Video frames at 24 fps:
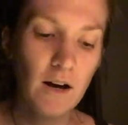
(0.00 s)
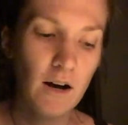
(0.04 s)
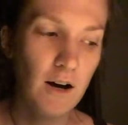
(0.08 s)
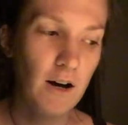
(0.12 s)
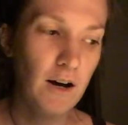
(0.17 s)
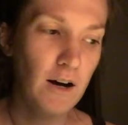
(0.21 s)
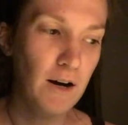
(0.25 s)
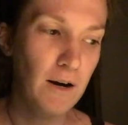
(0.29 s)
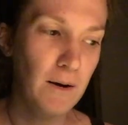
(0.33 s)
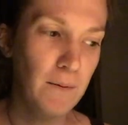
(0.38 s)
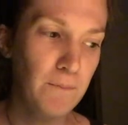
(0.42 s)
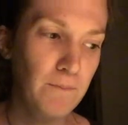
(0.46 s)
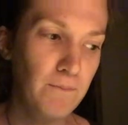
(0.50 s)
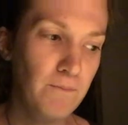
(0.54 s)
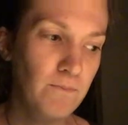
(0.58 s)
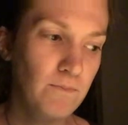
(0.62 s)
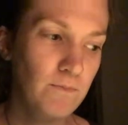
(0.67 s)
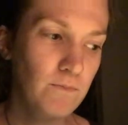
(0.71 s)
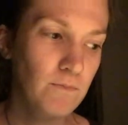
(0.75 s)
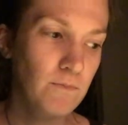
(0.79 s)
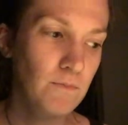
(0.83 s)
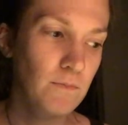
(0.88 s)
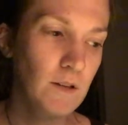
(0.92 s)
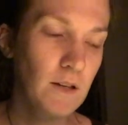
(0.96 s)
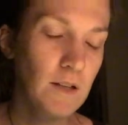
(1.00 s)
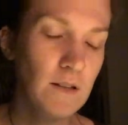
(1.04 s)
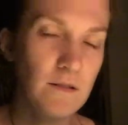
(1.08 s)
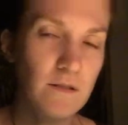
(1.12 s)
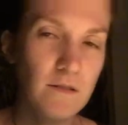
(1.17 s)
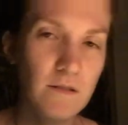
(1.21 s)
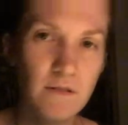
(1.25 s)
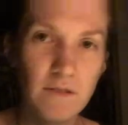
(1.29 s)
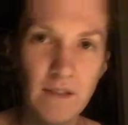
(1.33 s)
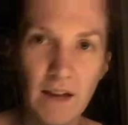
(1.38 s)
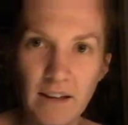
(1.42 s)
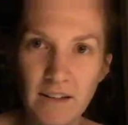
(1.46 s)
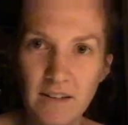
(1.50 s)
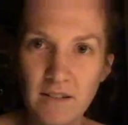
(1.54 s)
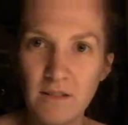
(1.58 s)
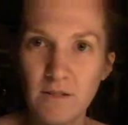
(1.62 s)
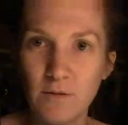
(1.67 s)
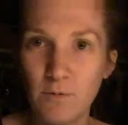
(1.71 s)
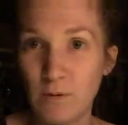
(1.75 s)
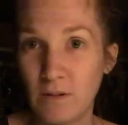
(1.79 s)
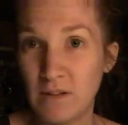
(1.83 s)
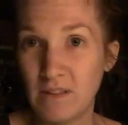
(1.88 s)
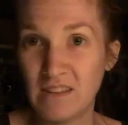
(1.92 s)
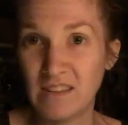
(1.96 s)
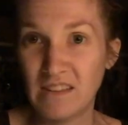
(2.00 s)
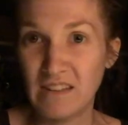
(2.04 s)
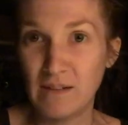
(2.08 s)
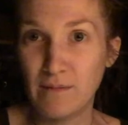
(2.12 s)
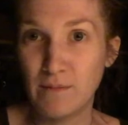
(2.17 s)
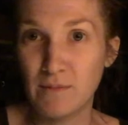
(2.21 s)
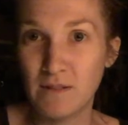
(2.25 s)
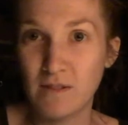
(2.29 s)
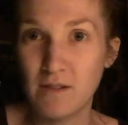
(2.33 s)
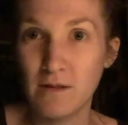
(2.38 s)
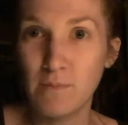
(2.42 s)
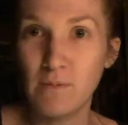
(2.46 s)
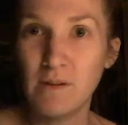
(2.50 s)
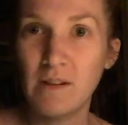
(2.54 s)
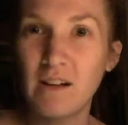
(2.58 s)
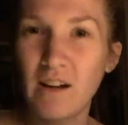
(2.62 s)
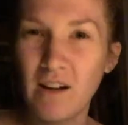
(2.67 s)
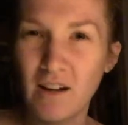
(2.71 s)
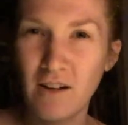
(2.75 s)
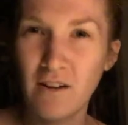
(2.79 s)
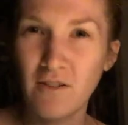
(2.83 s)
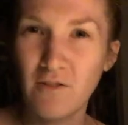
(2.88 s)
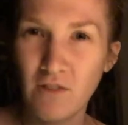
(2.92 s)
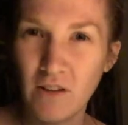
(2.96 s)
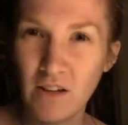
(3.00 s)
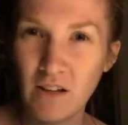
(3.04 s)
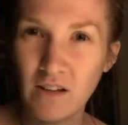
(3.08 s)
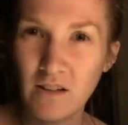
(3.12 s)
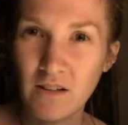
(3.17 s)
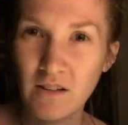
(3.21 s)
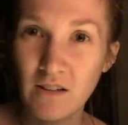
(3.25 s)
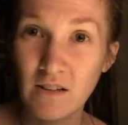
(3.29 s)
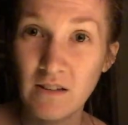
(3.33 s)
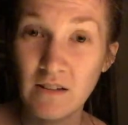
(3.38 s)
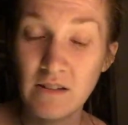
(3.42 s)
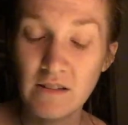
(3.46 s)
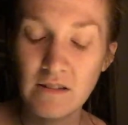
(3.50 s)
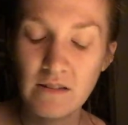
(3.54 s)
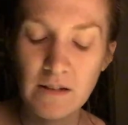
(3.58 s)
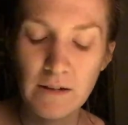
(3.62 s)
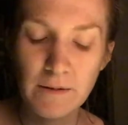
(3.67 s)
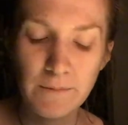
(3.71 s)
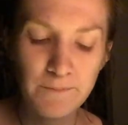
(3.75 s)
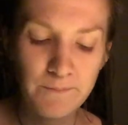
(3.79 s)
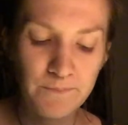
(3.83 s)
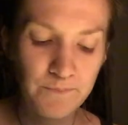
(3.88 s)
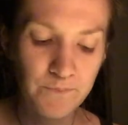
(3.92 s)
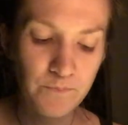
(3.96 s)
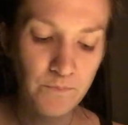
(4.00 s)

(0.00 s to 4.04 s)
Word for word: um, it's that's what seems to be kind of like consistent